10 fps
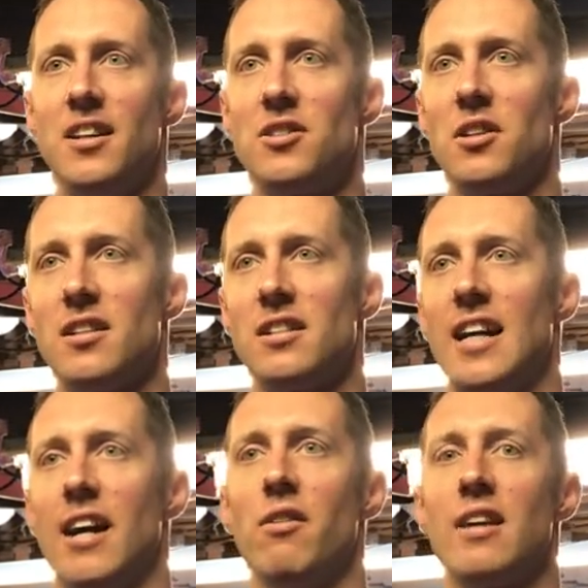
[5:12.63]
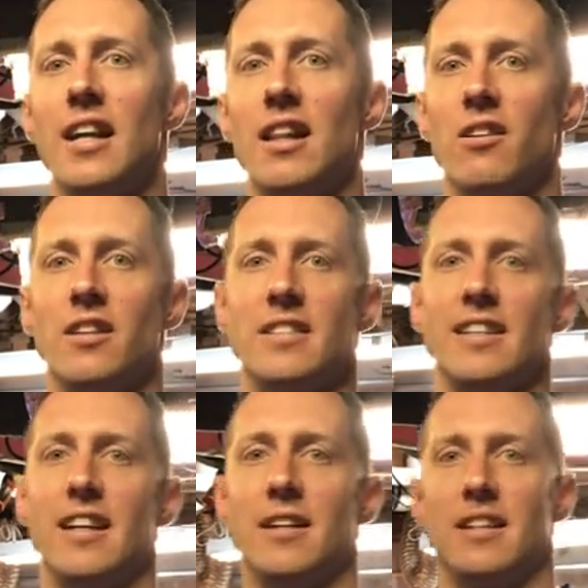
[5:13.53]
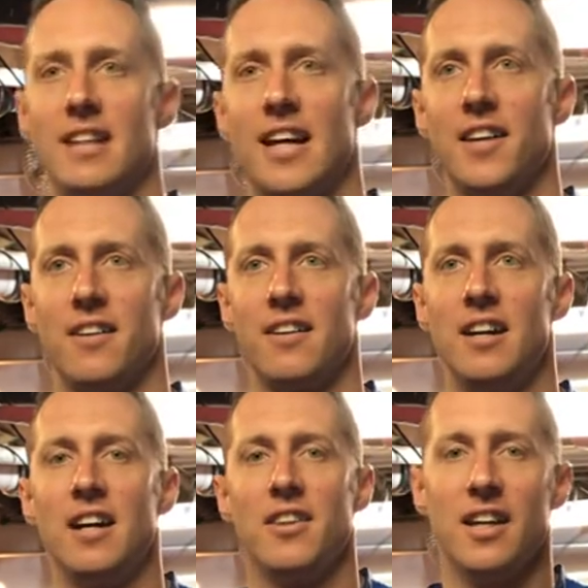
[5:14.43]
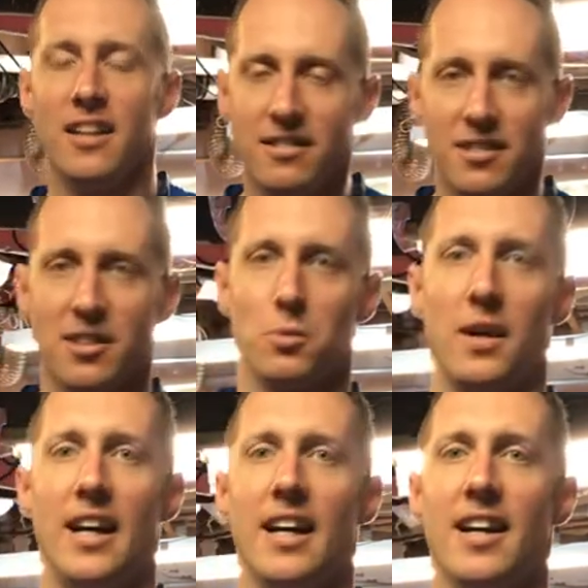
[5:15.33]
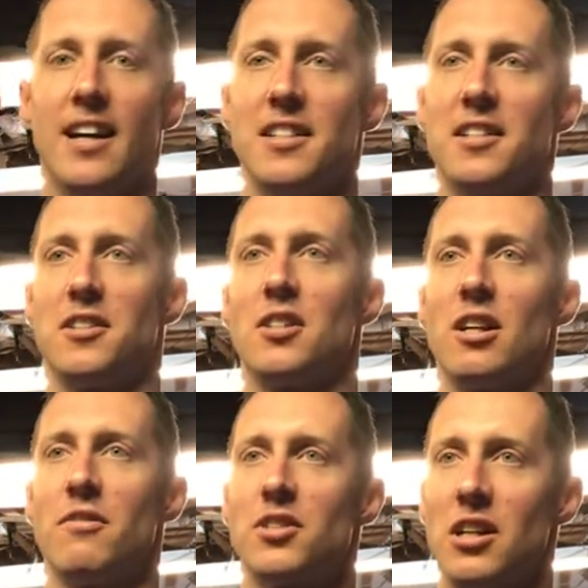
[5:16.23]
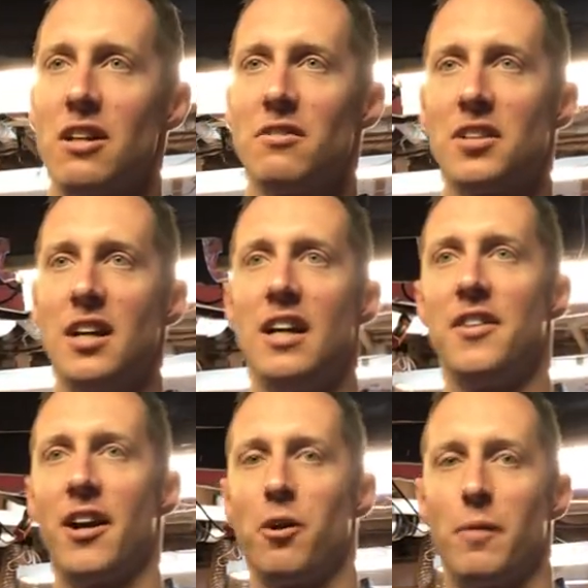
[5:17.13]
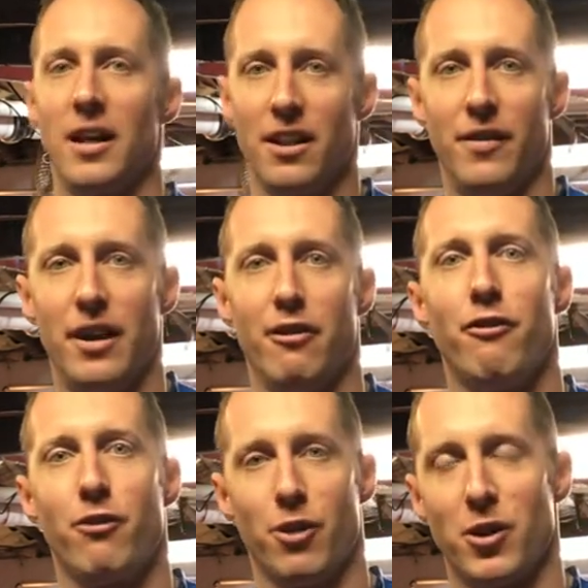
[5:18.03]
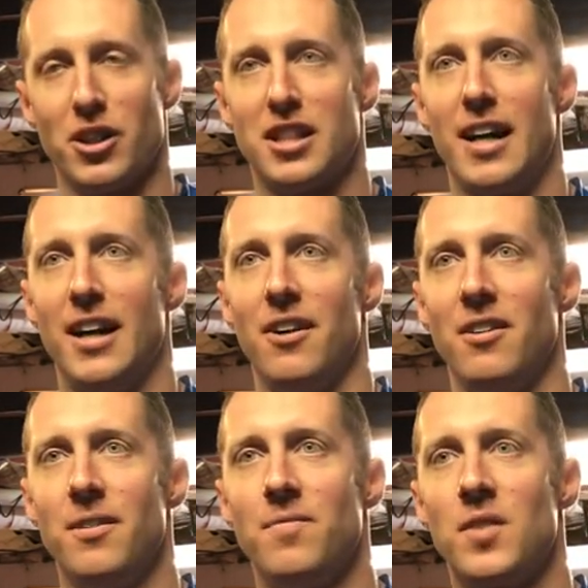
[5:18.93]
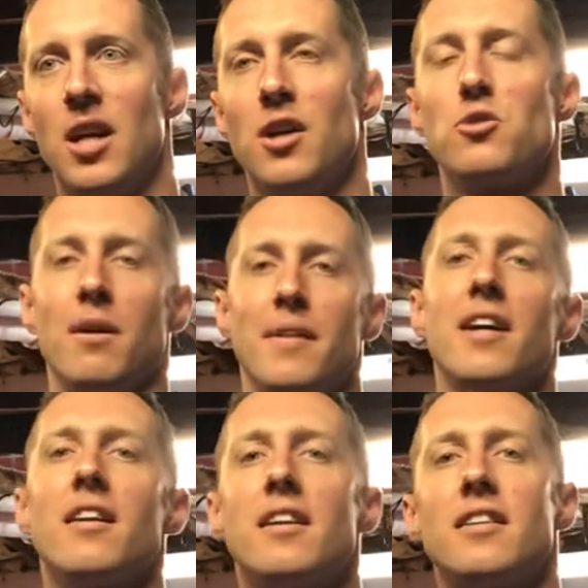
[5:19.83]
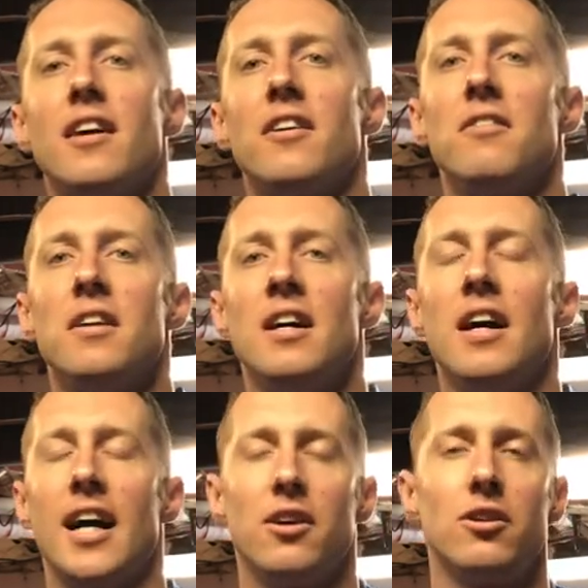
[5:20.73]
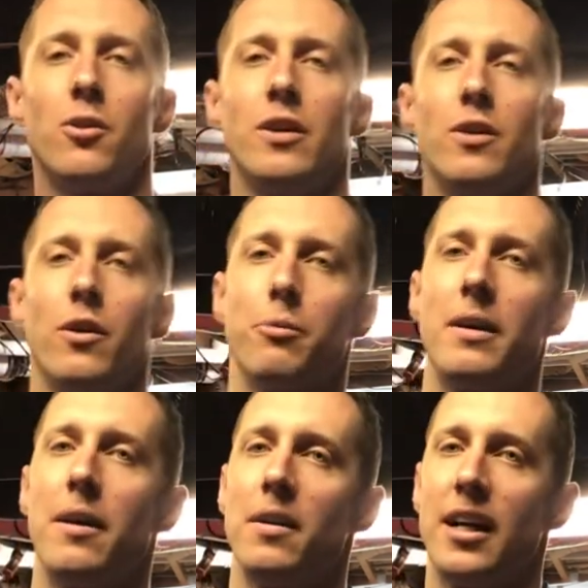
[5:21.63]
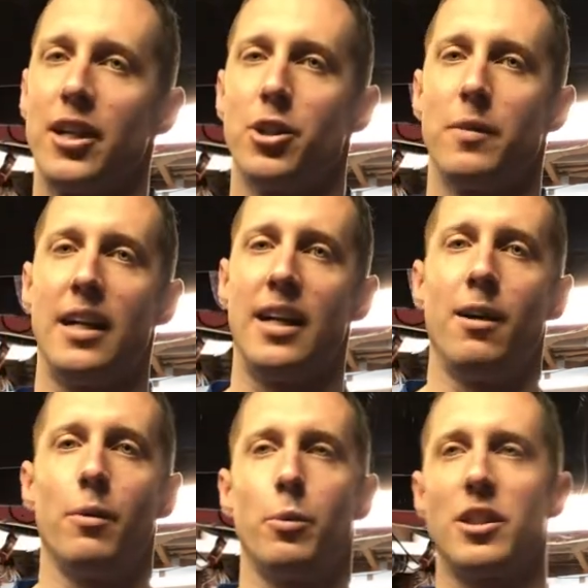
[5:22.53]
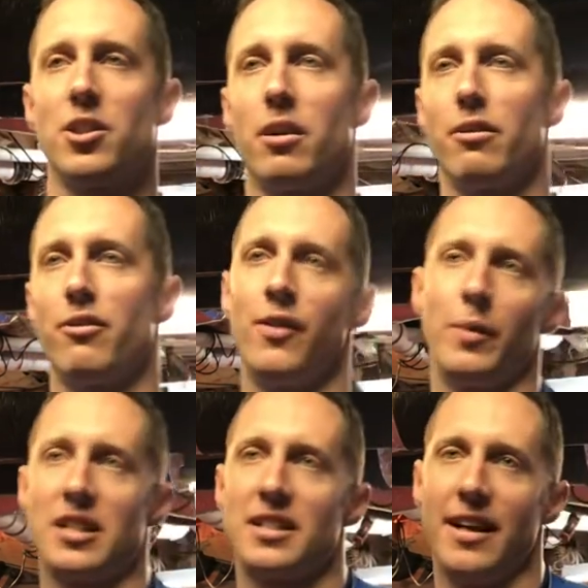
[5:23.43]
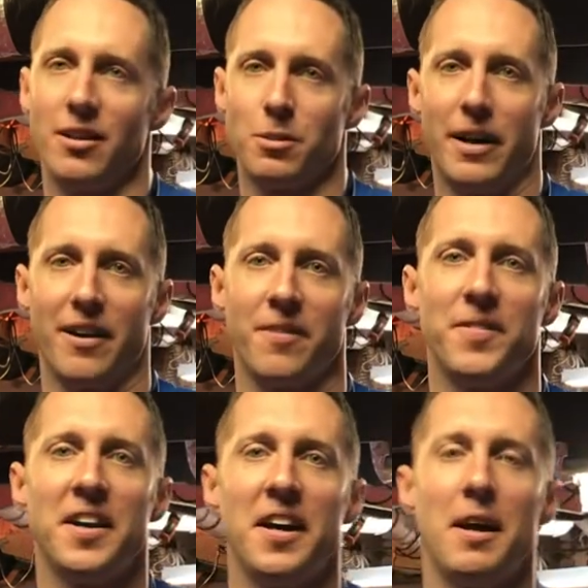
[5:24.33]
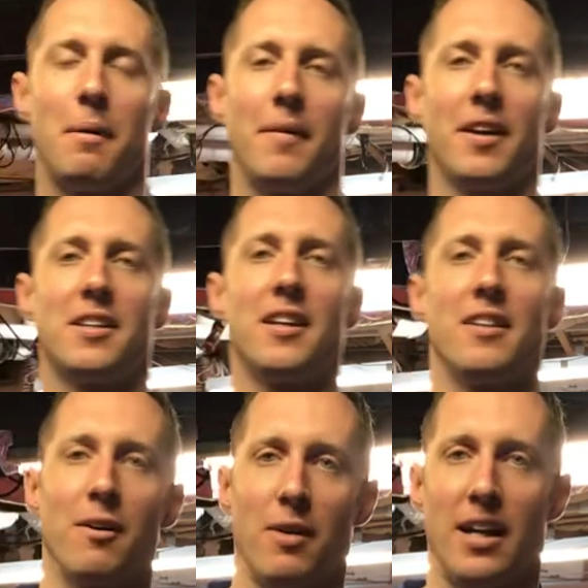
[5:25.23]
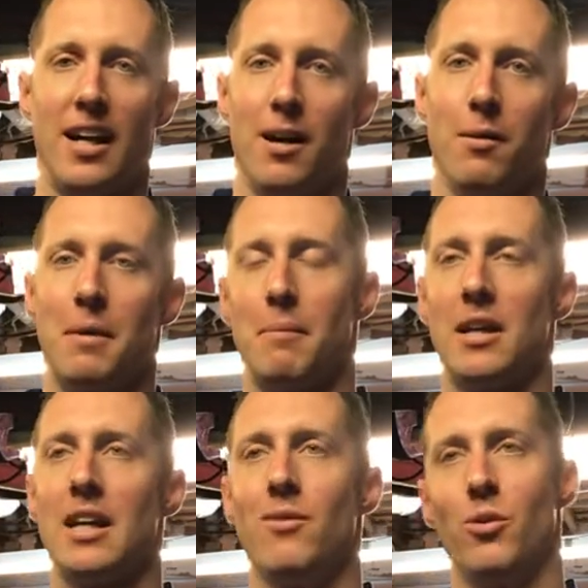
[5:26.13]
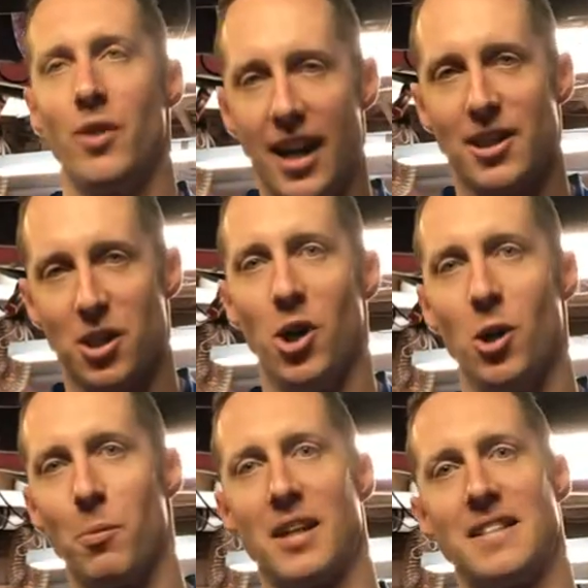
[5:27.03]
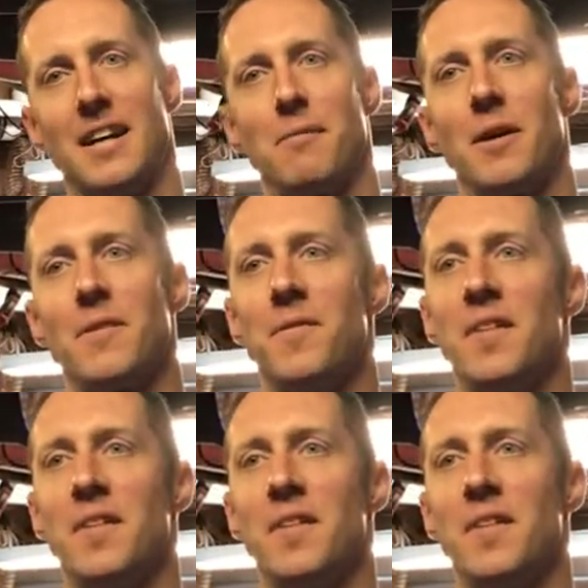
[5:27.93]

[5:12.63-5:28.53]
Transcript: So you say, how can I learn to sync it together? The easiest way is to serve serves that are relevant for your style. So I'm not gonna tell you, I could go into a three hour lecture right now with which serves fit which styles better, but I'm not gonna tell you that right now, but I'm gonna give you that as a homework assignment.